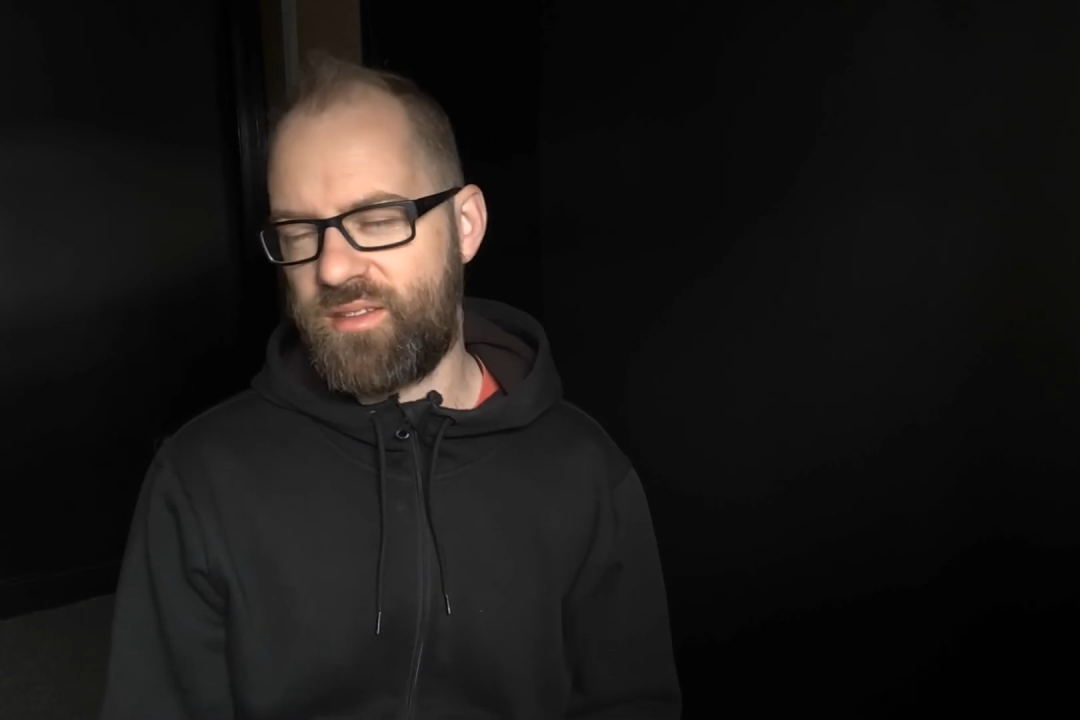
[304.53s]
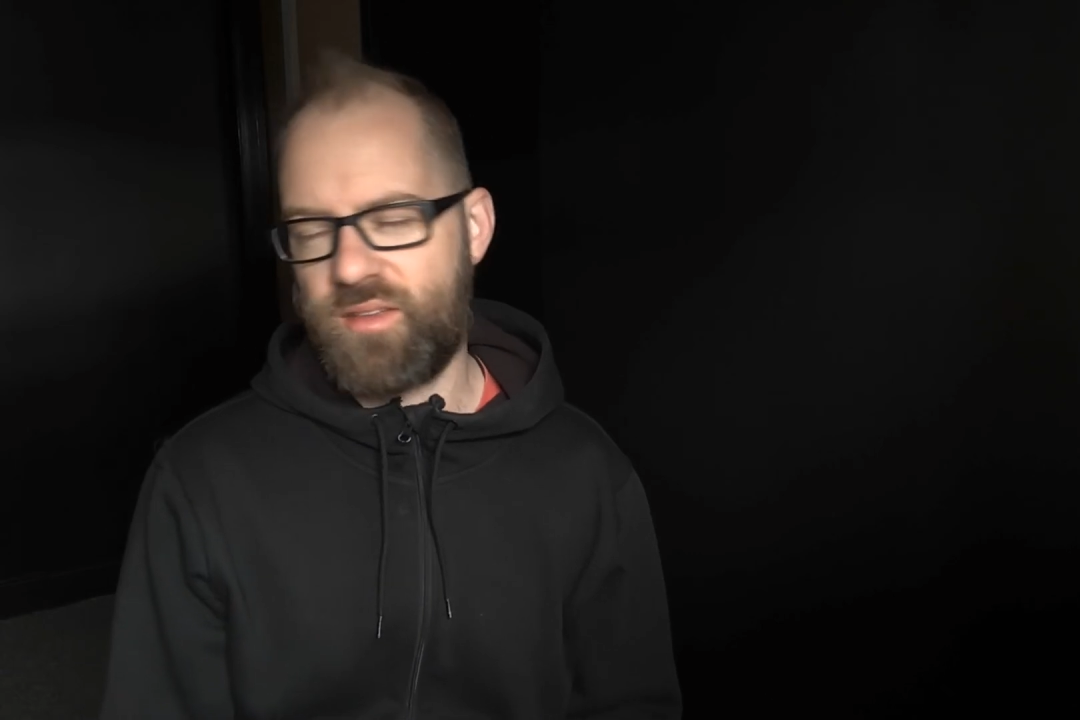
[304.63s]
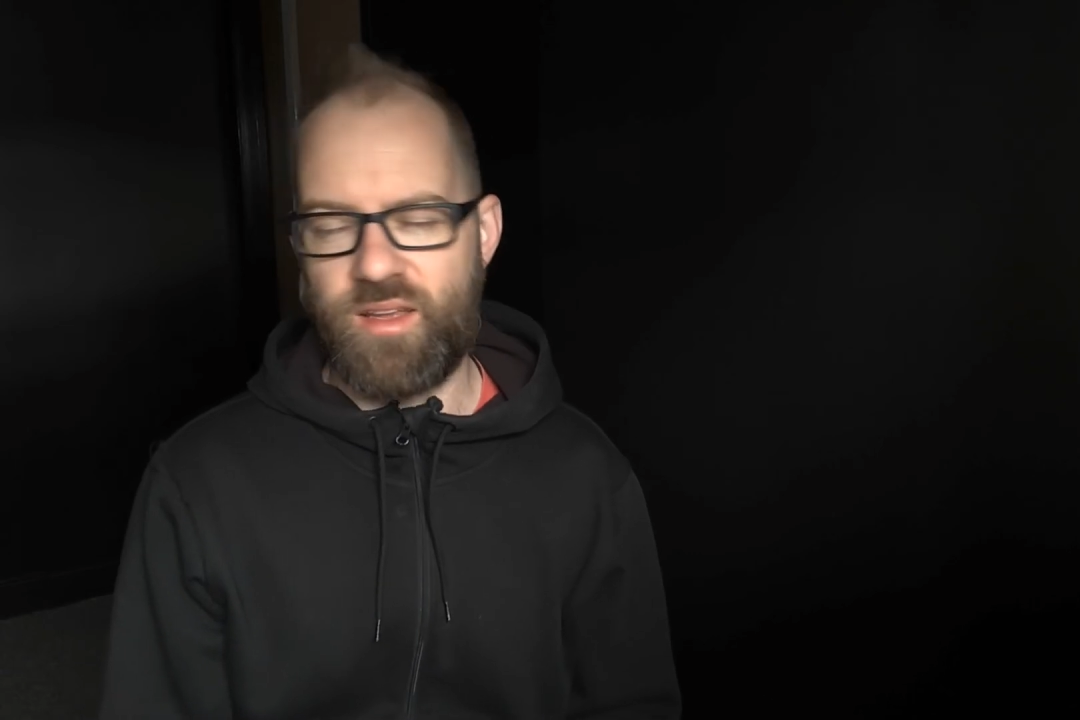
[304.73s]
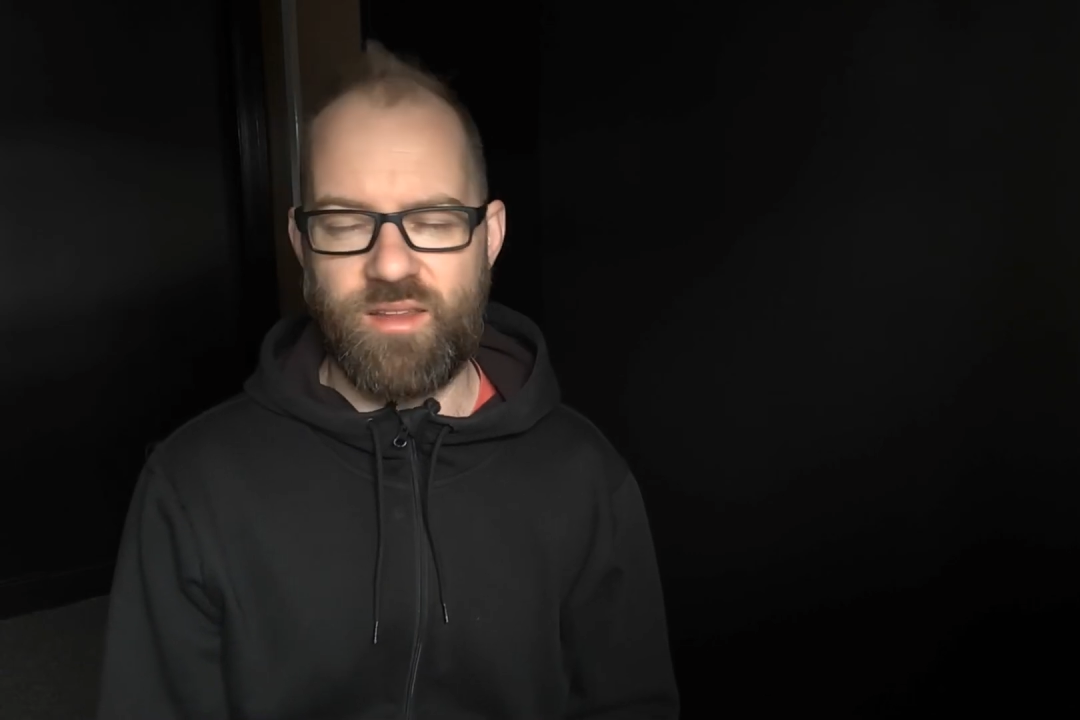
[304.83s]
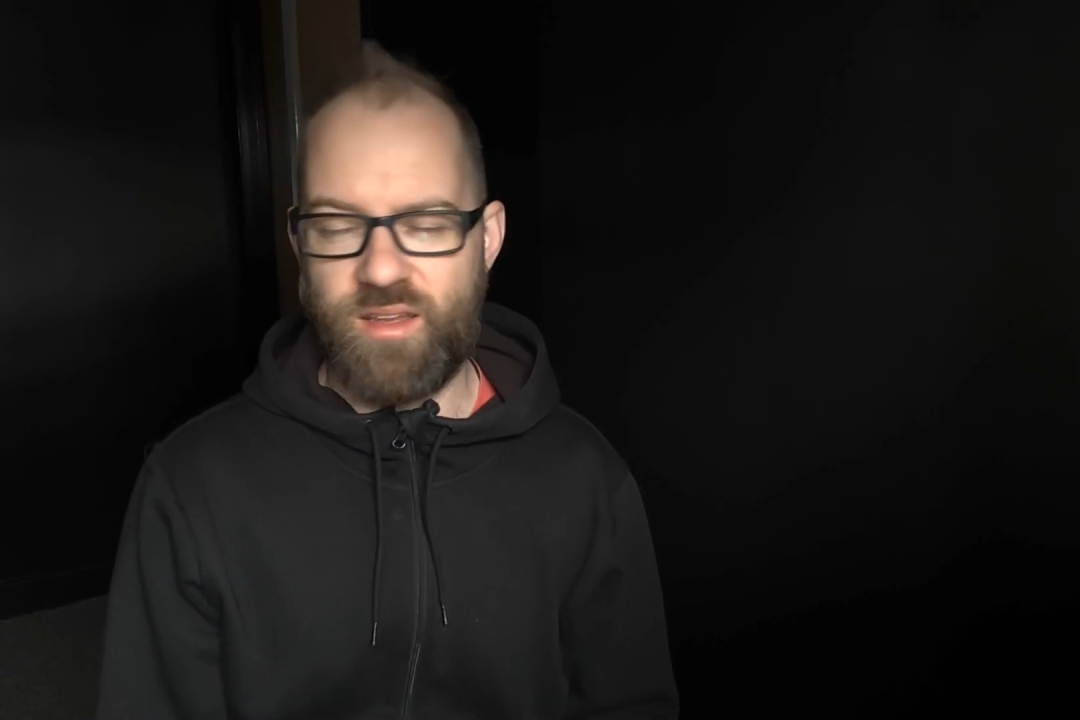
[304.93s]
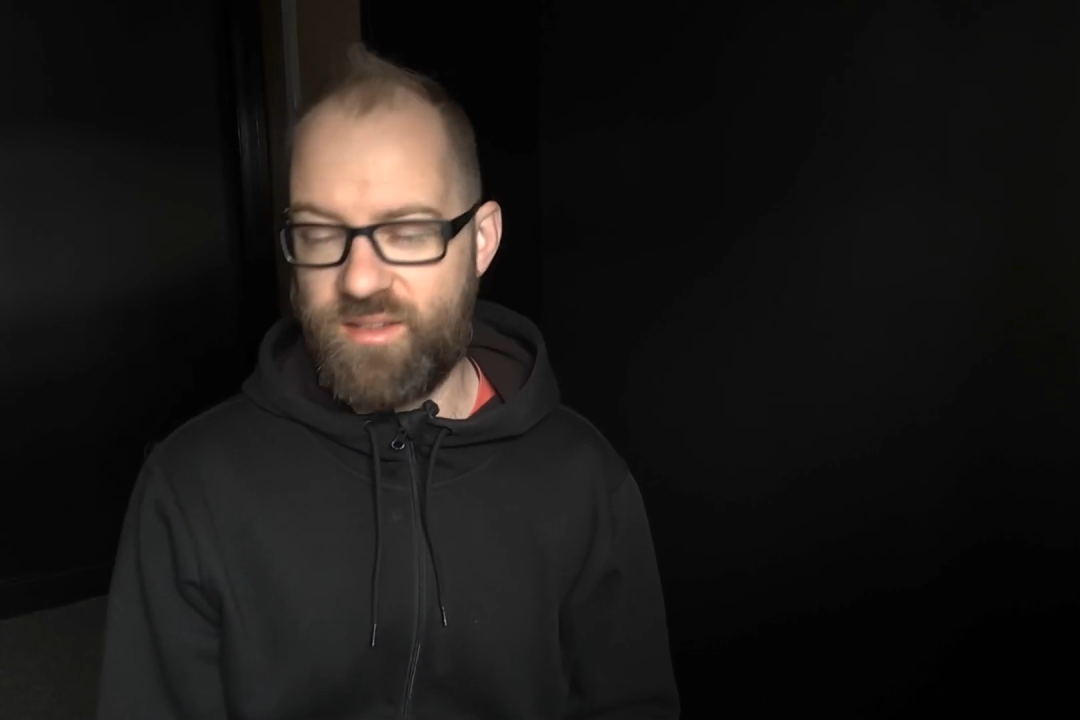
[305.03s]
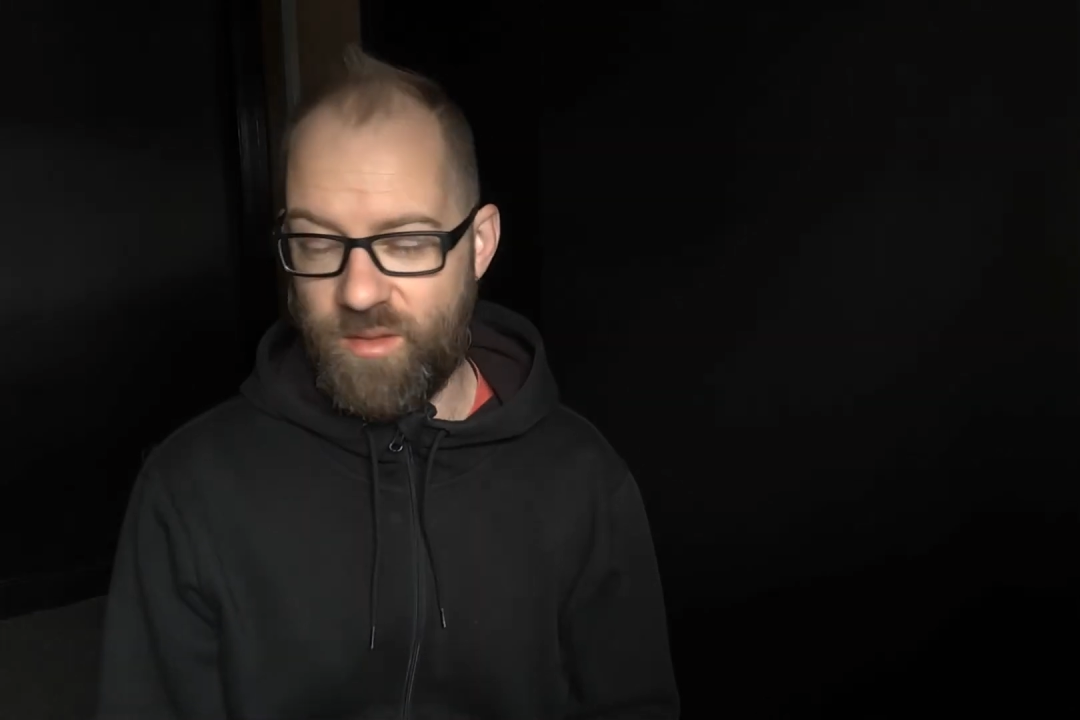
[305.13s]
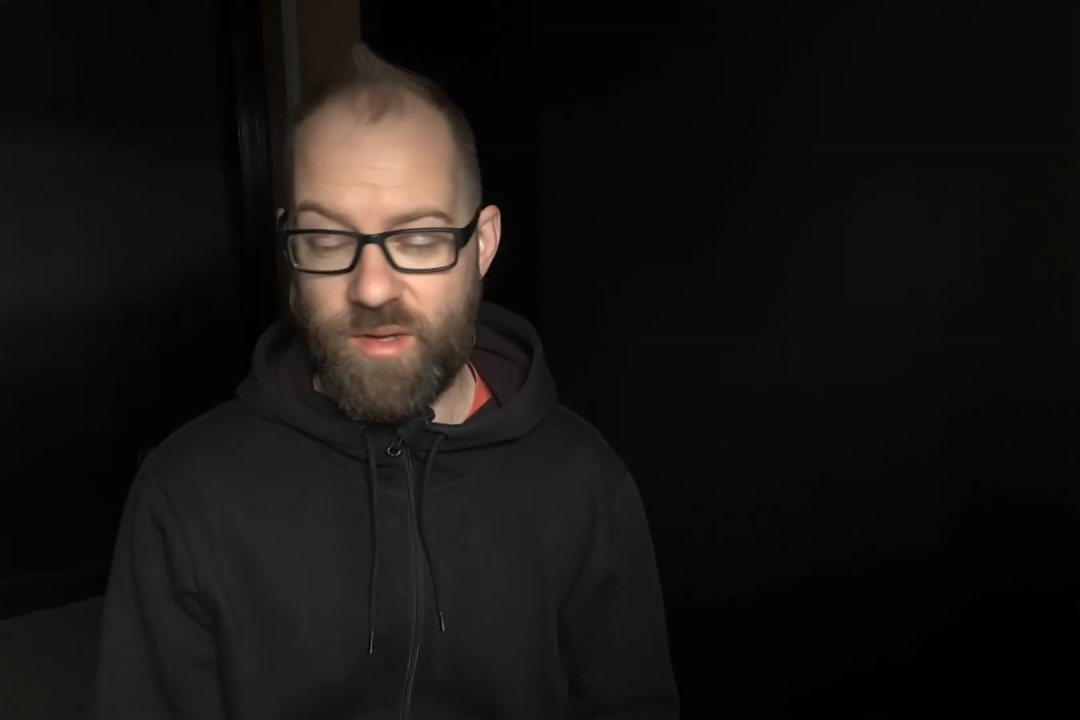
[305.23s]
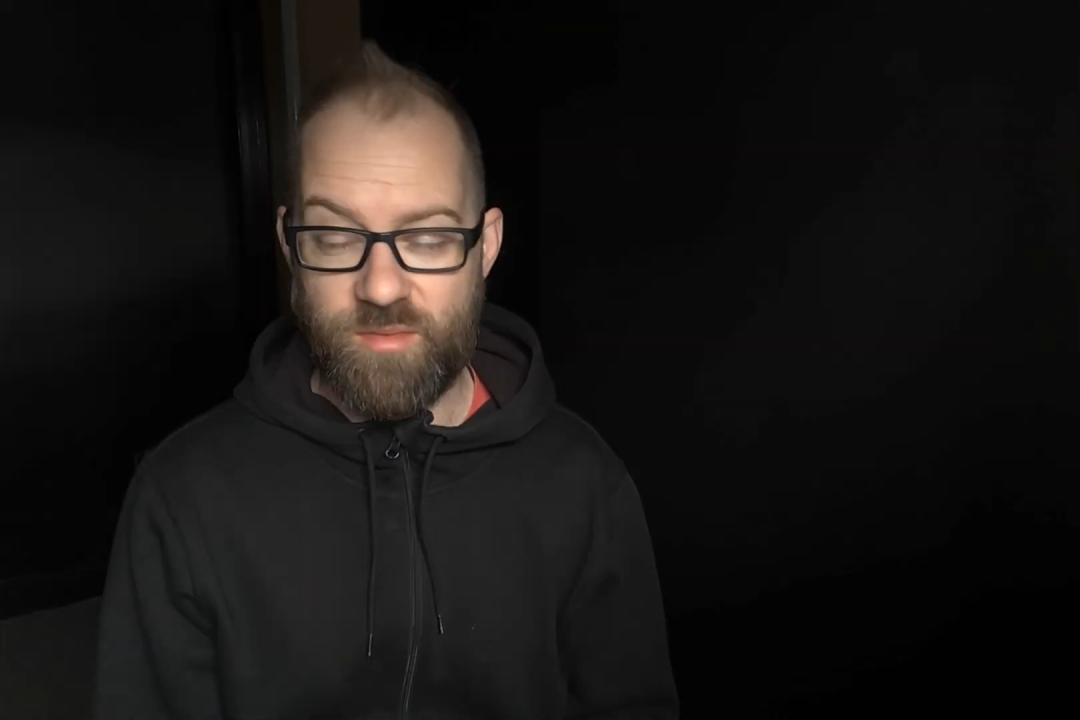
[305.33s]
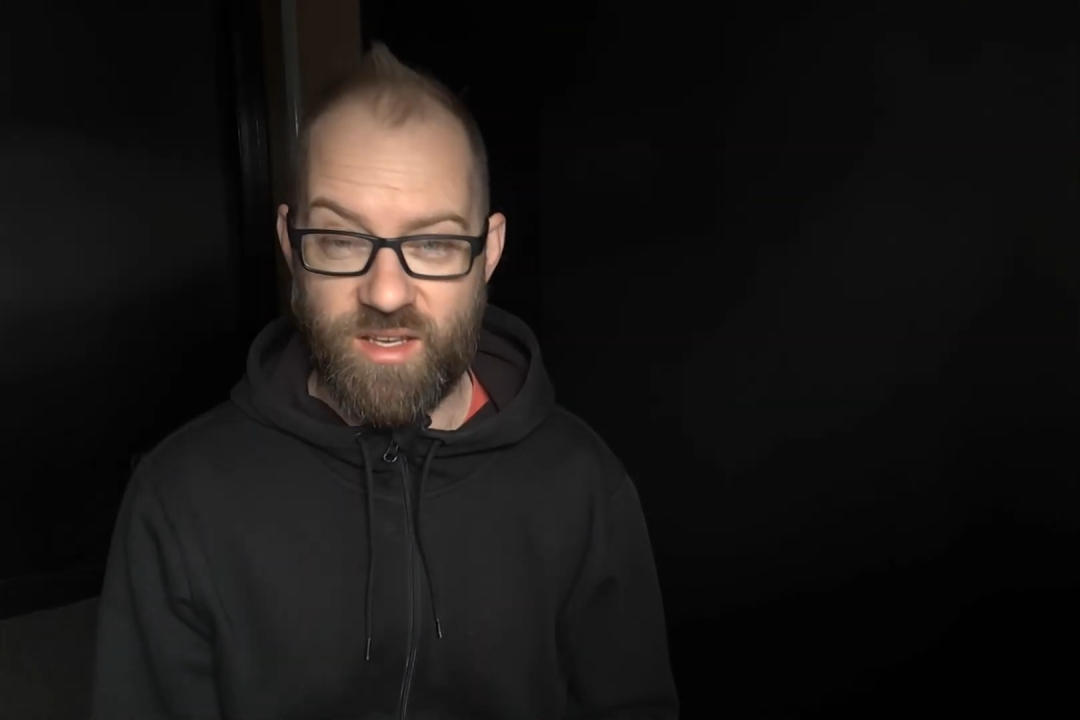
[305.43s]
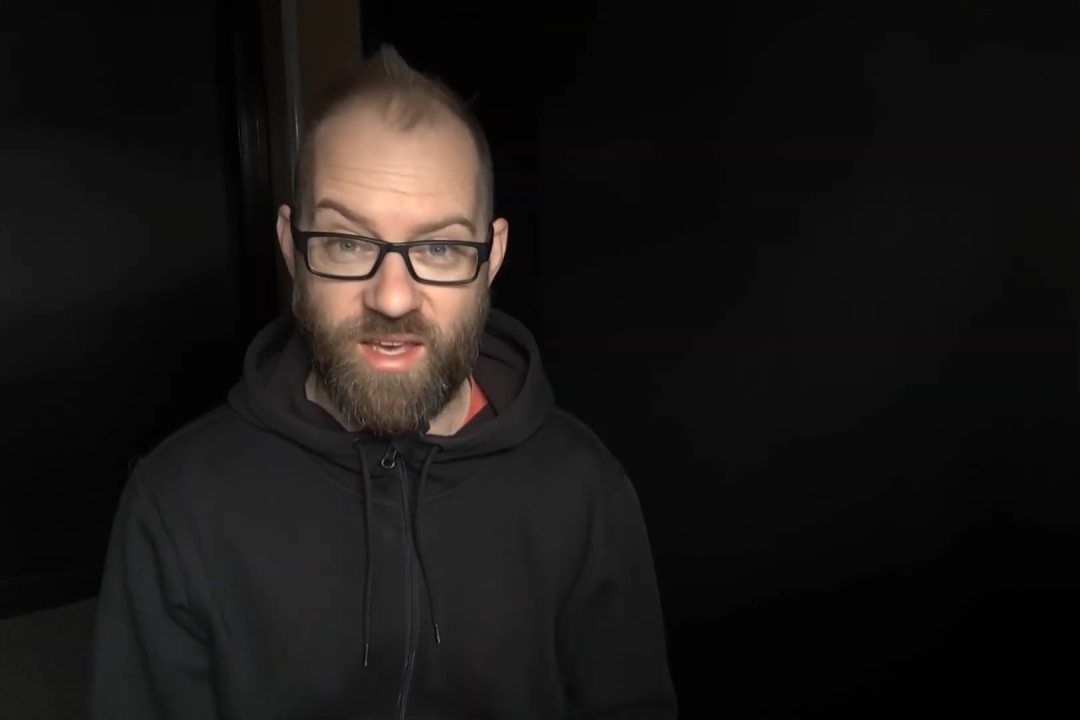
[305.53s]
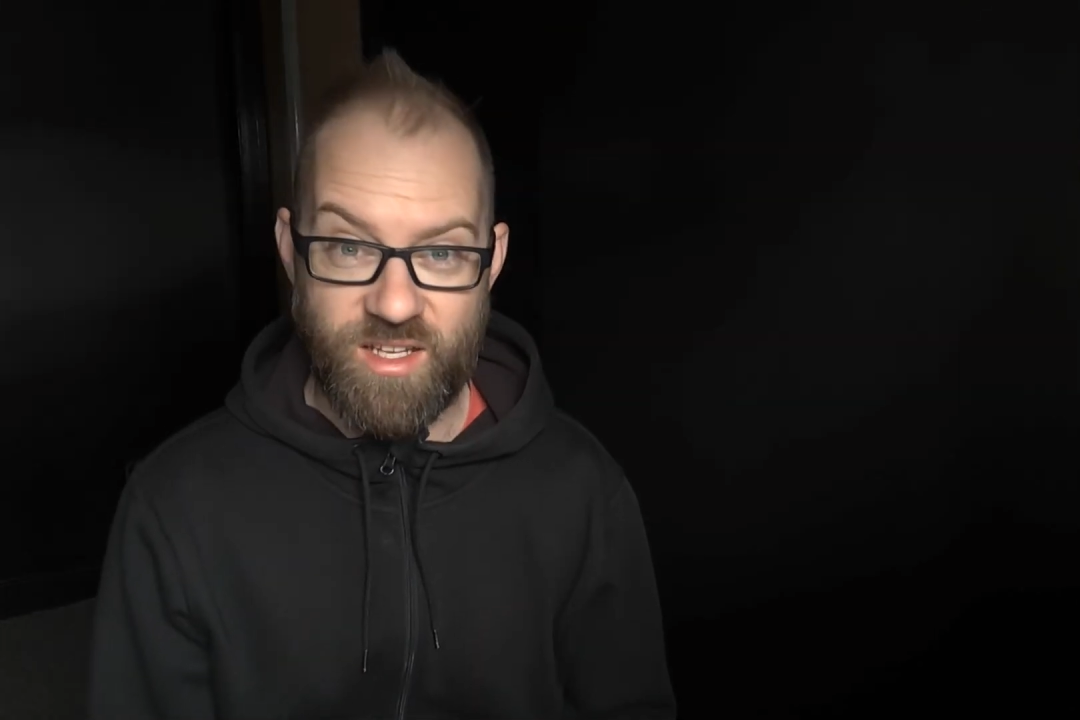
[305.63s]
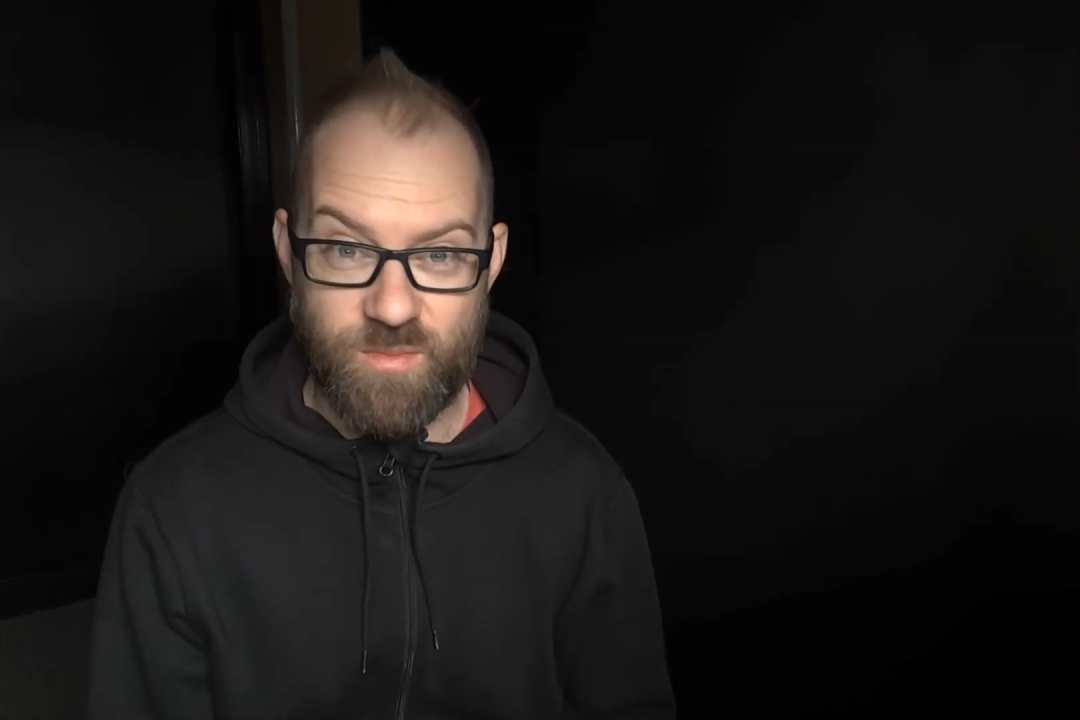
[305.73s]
And then sometimes I catch